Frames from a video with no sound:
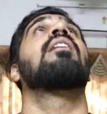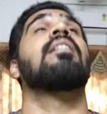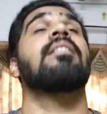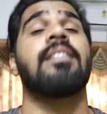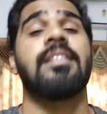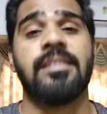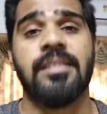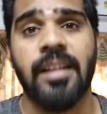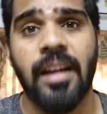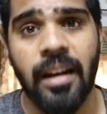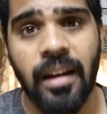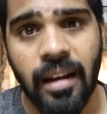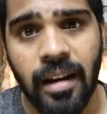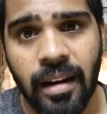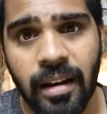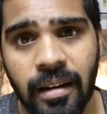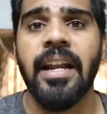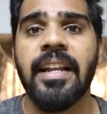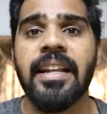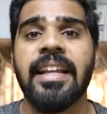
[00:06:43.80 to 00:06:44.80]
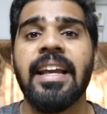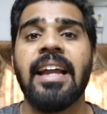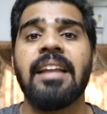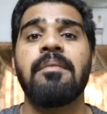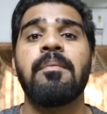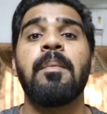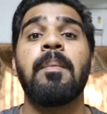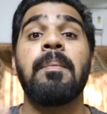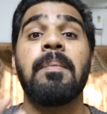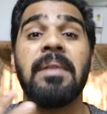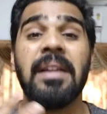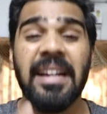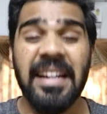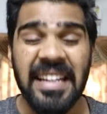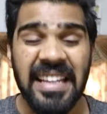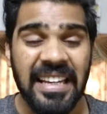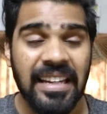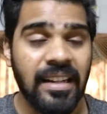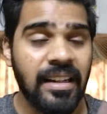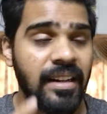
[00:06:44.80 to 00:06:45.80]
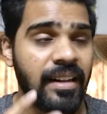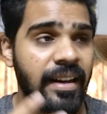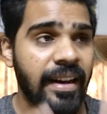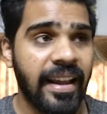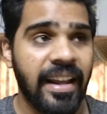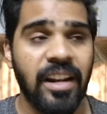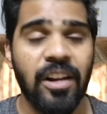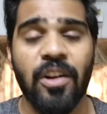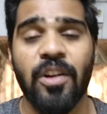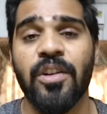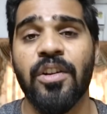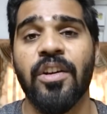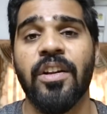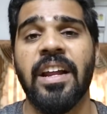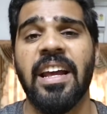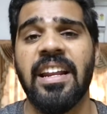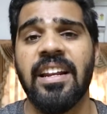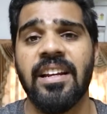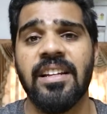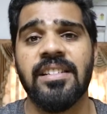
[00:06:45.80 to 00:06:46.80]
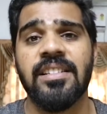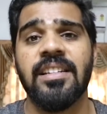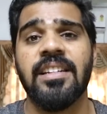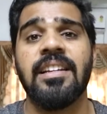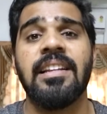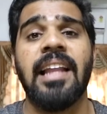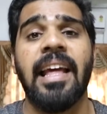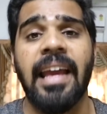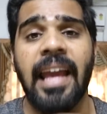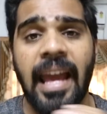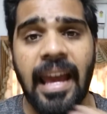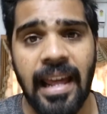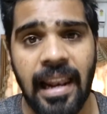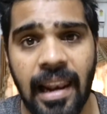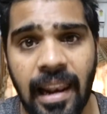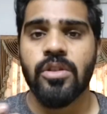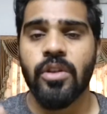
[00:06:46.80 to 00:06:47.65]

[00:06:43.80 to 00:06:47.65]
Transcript: the sun. It can bloody drain out your energy like hell.